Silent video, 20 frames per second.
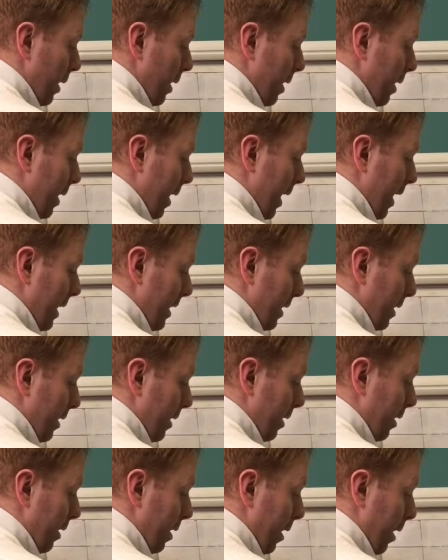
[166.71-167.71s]
9.
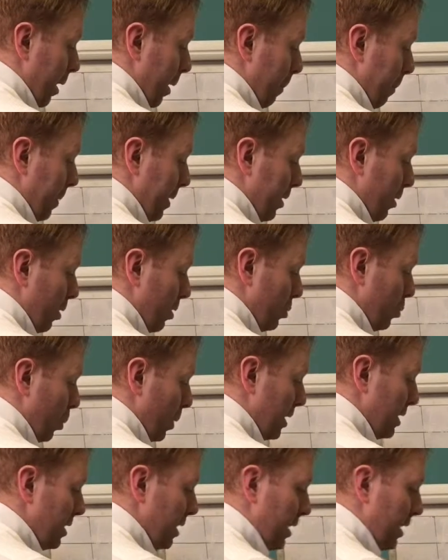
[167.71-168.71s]
Because once